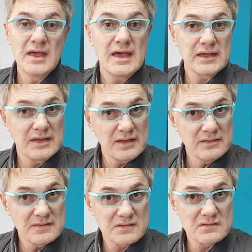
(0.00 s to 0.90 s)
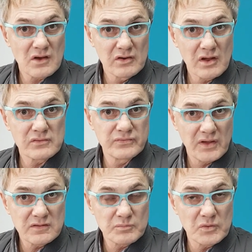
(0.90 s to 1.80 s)
Again, this is on our
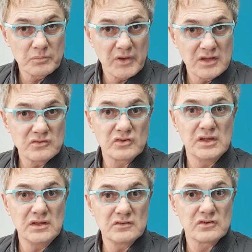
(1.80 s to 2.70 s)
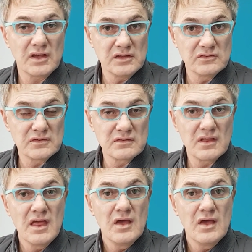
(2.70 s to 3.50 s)
Facebook page, each agent,